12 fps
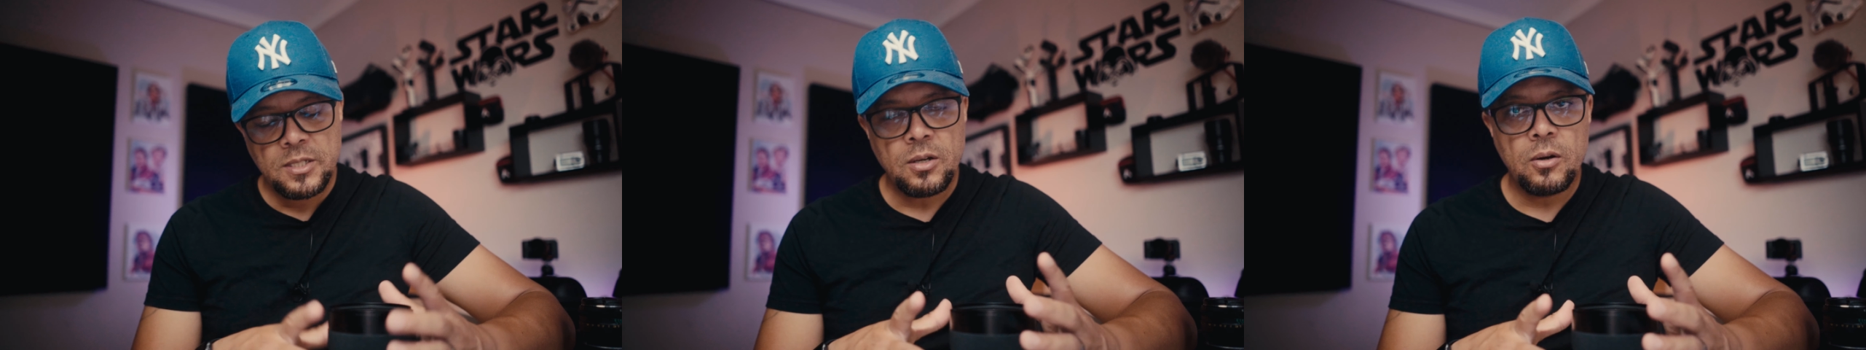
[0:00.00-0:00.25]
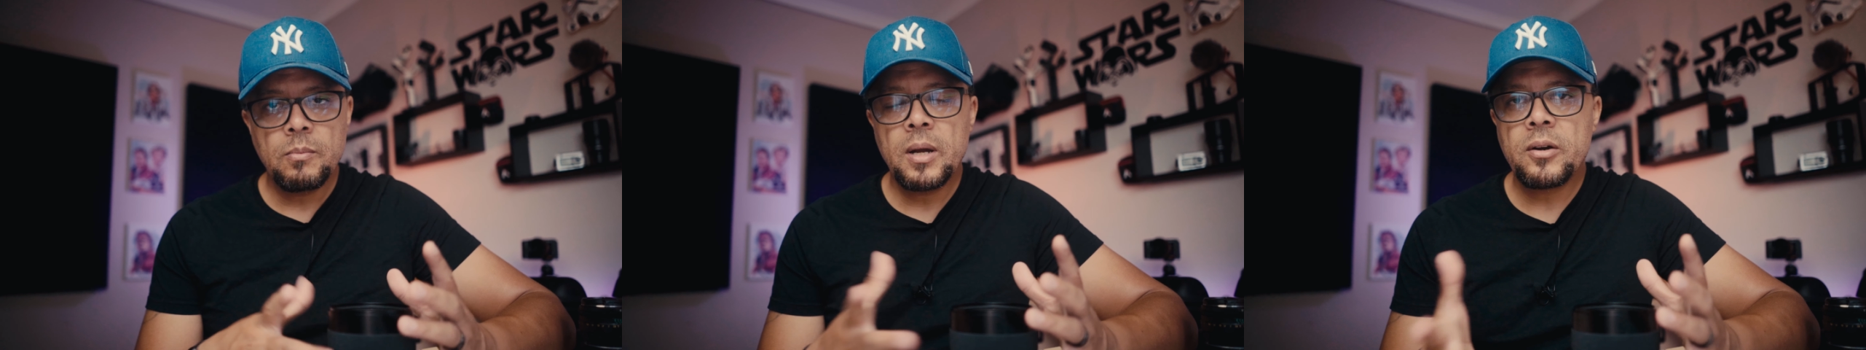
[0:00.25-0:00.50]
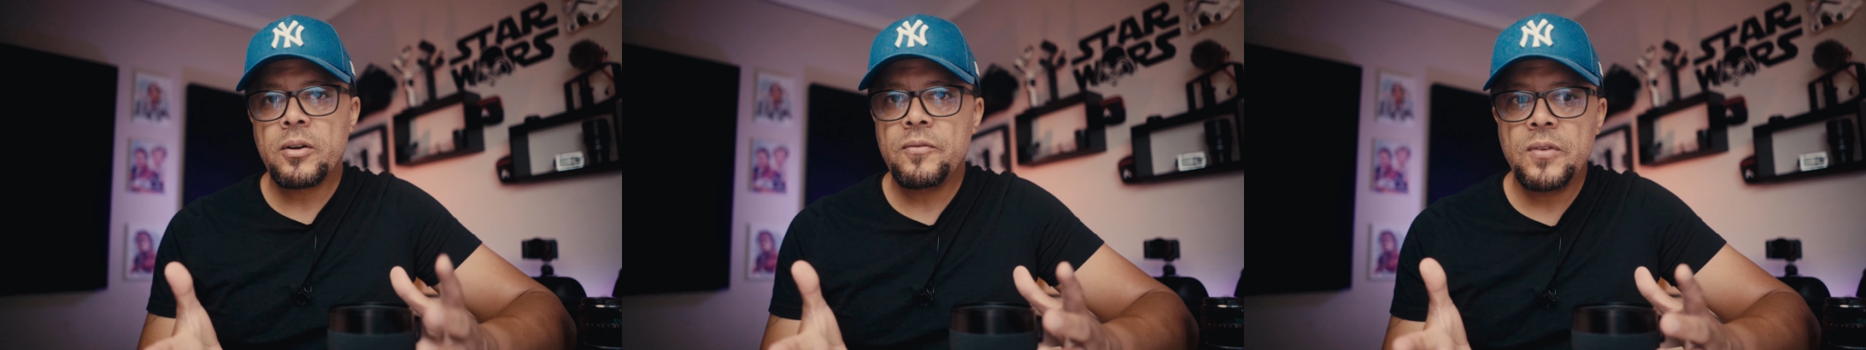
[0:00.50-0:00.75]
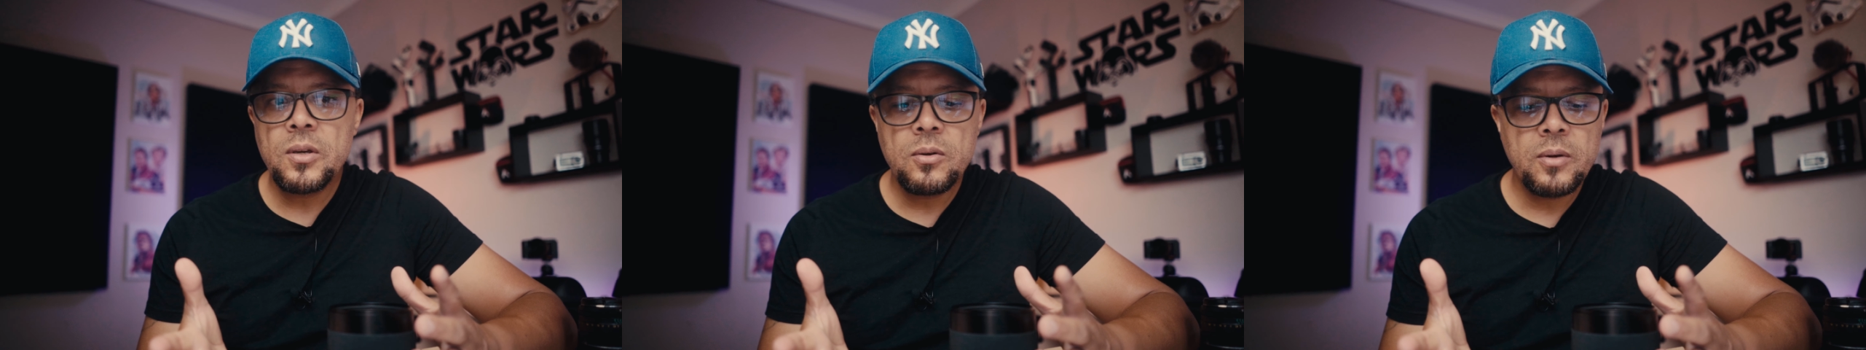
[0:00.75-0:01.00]
So my
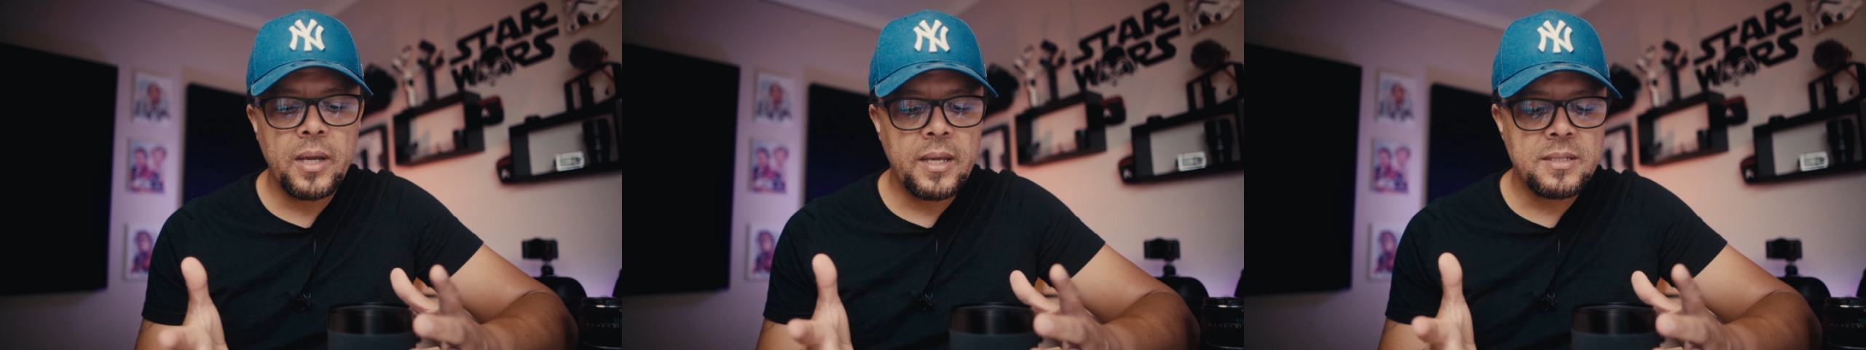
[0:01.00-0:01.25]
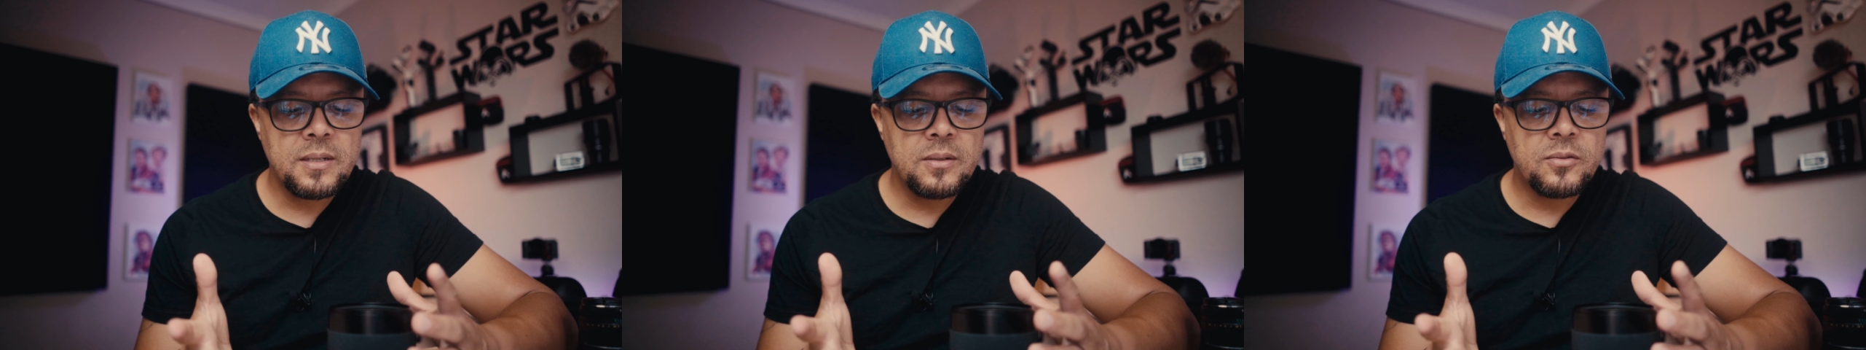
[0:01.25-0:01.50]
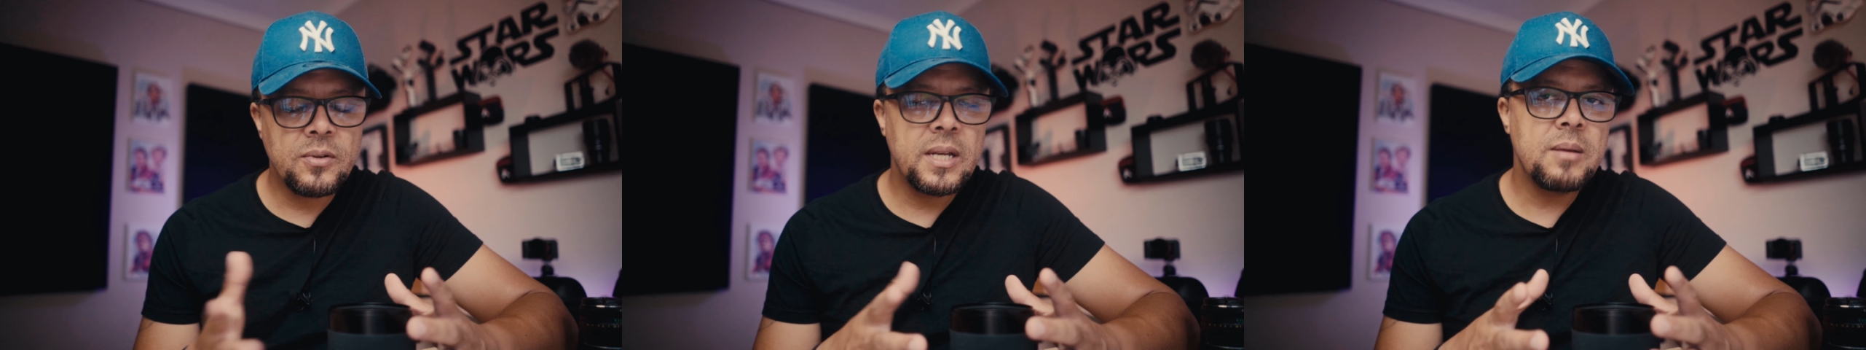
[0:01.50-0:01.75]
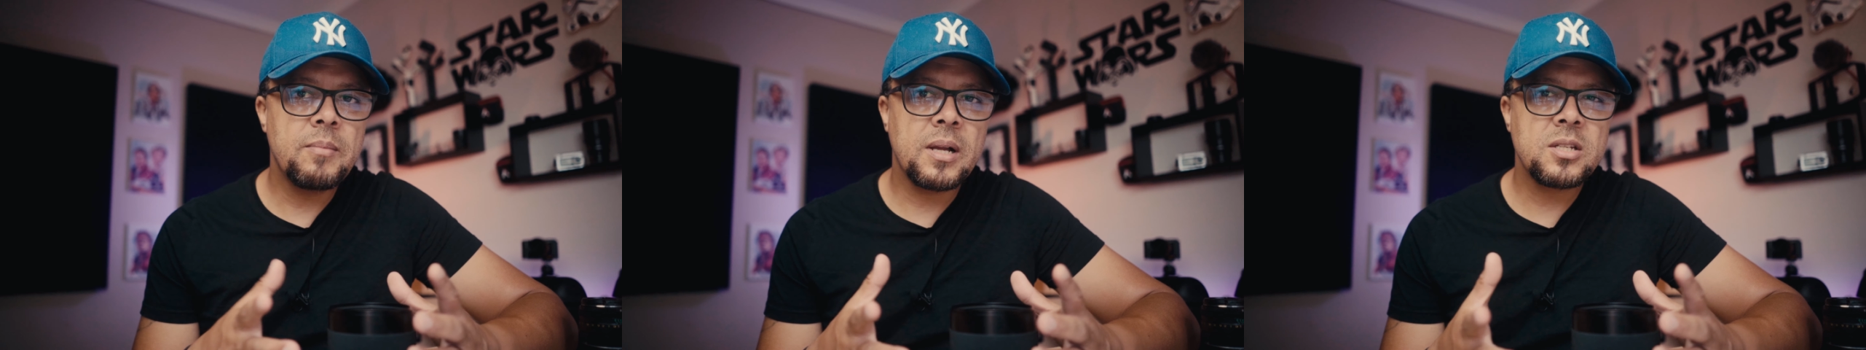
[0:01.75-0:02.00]
review isn't
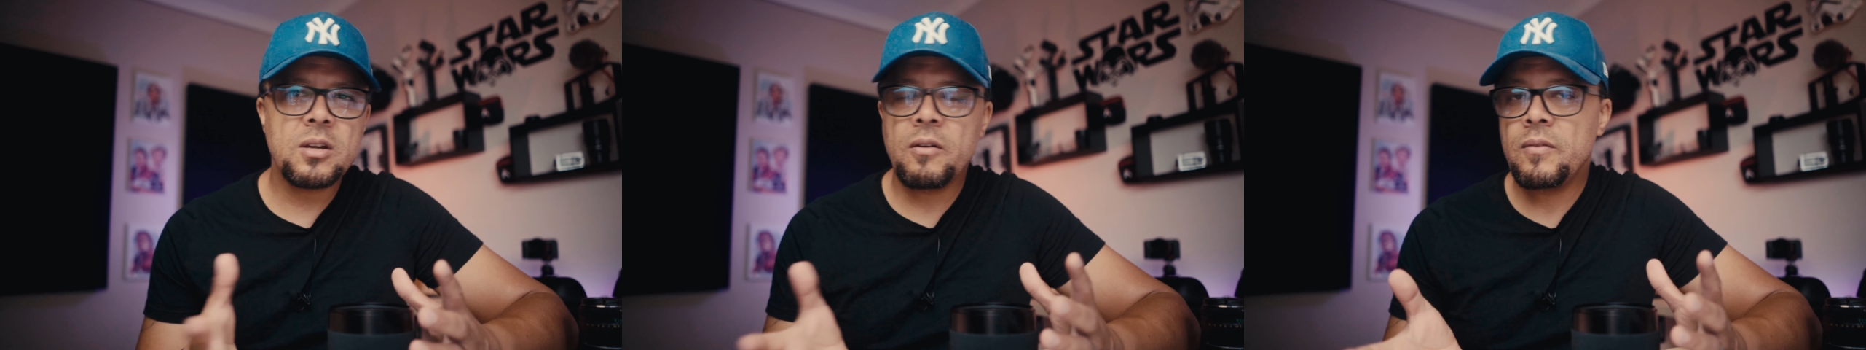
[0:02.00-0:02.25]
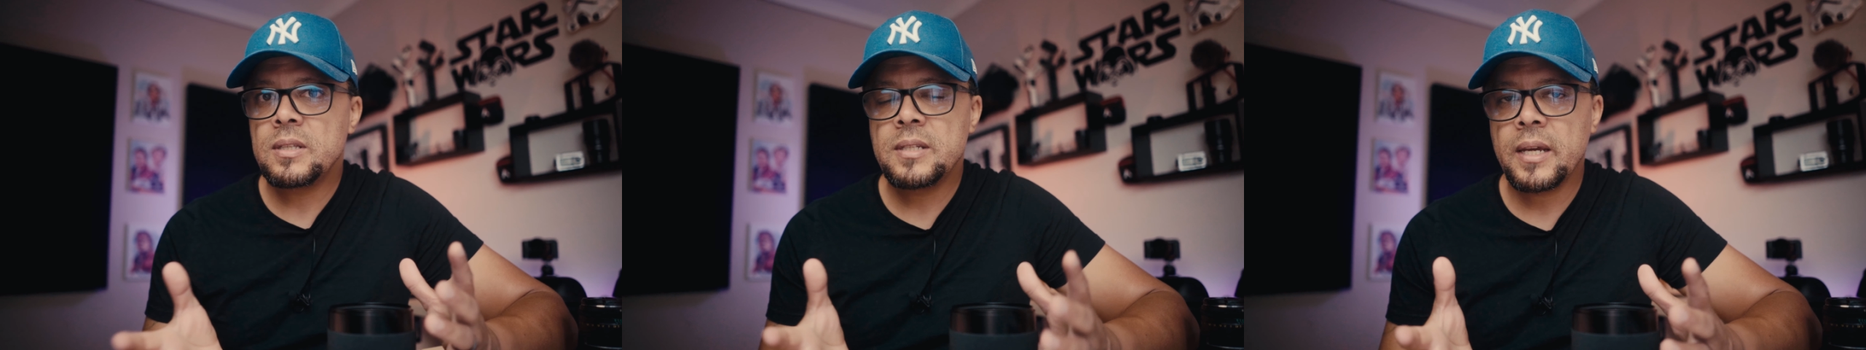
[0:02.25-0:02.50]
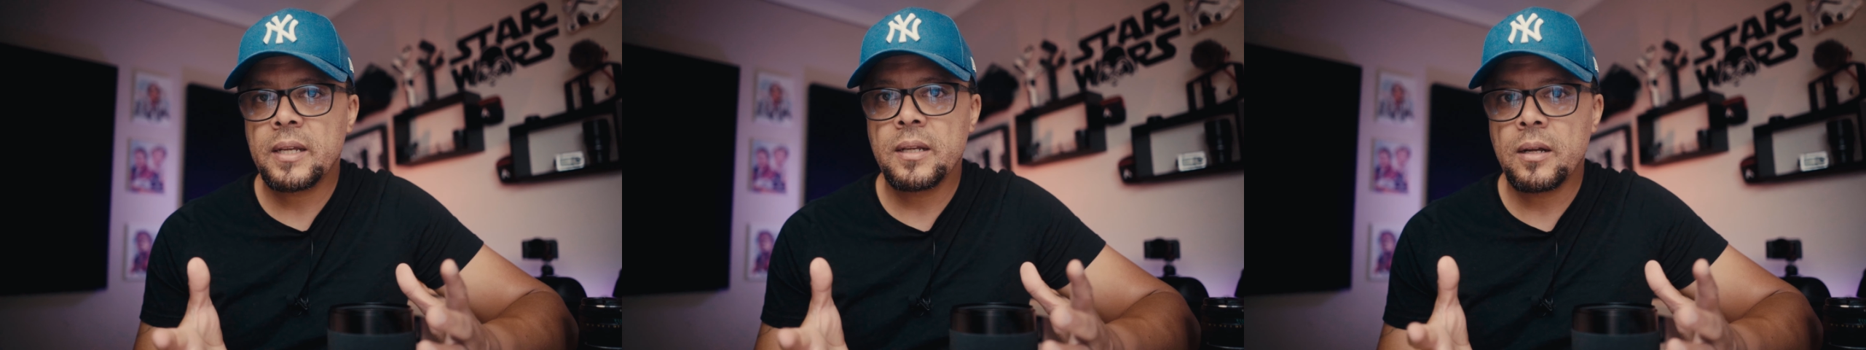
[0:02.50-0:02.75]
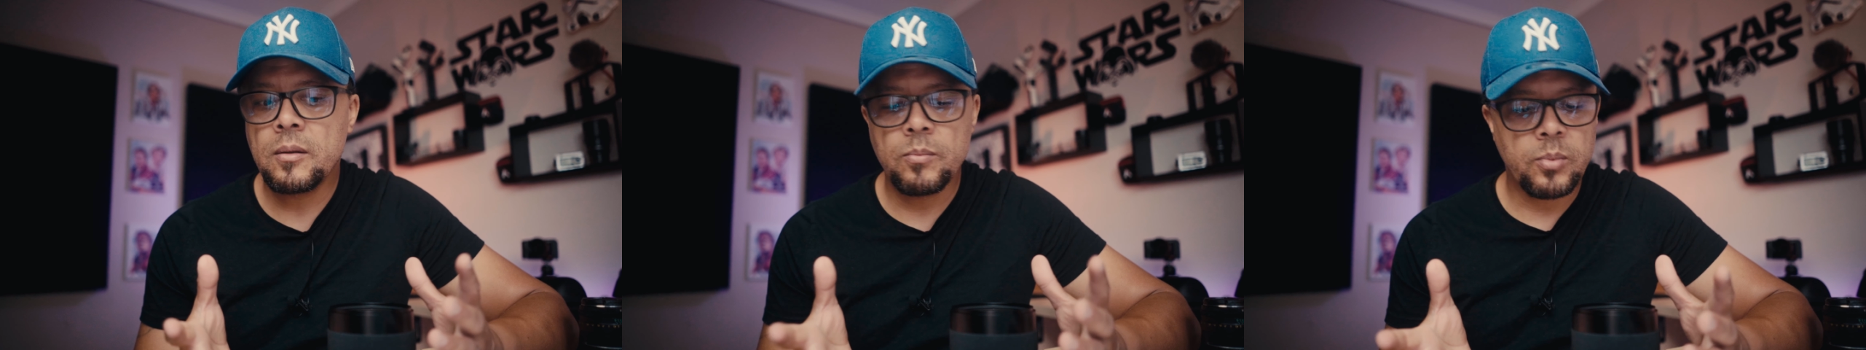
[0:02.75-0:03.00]
really much of a
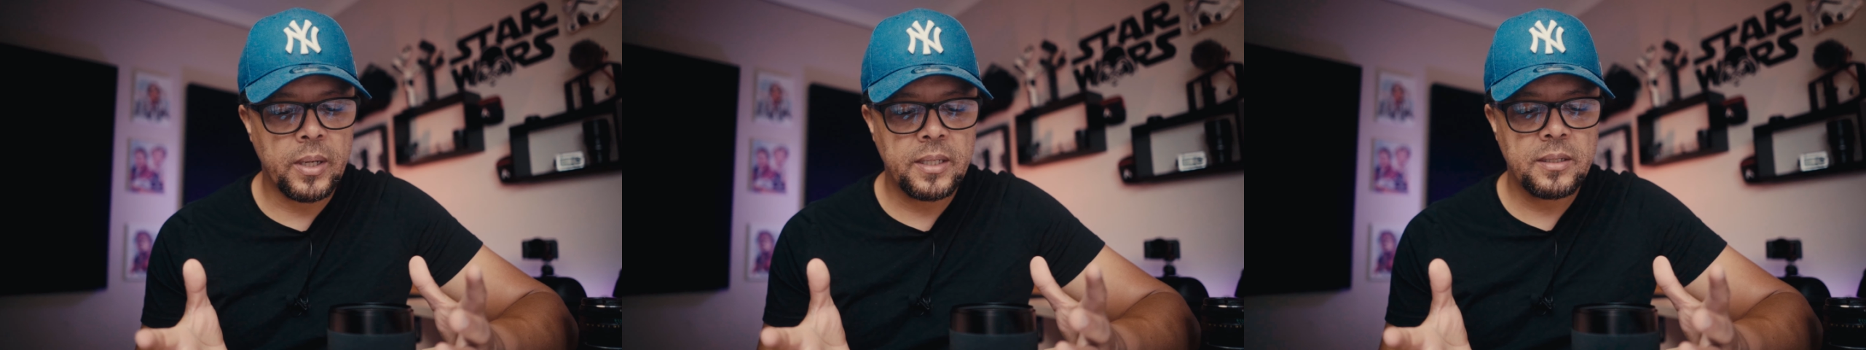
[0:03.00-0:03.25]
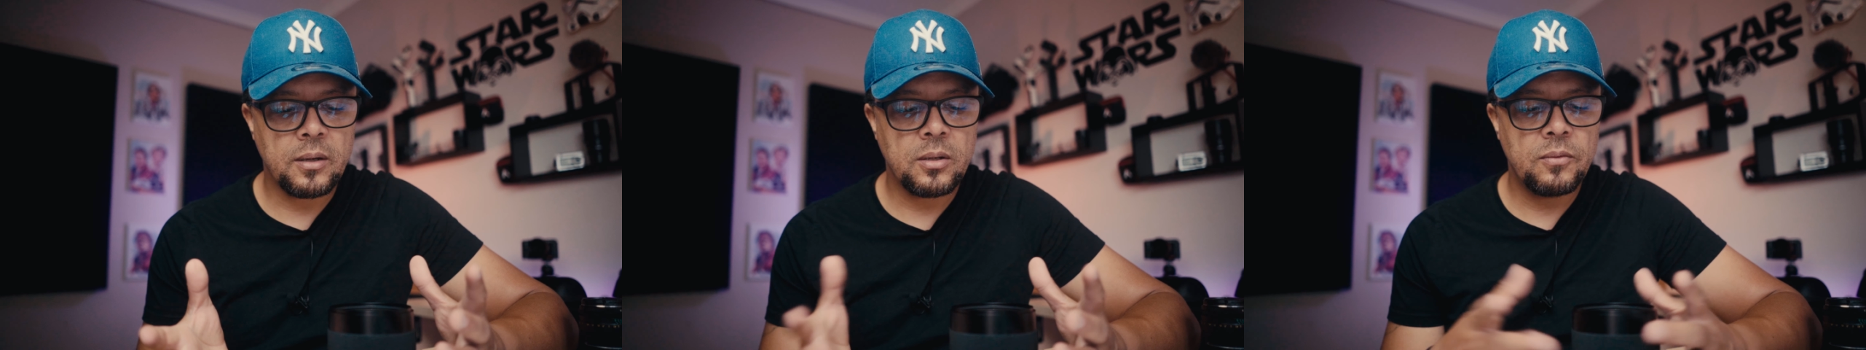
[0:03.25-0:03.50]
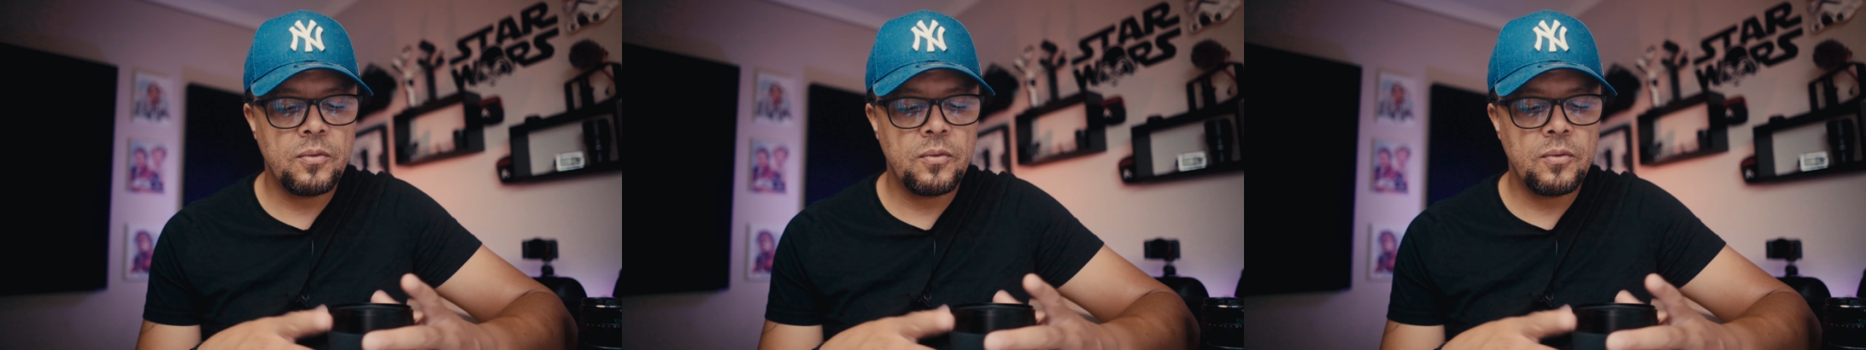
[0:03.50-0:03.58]
technical breakdown.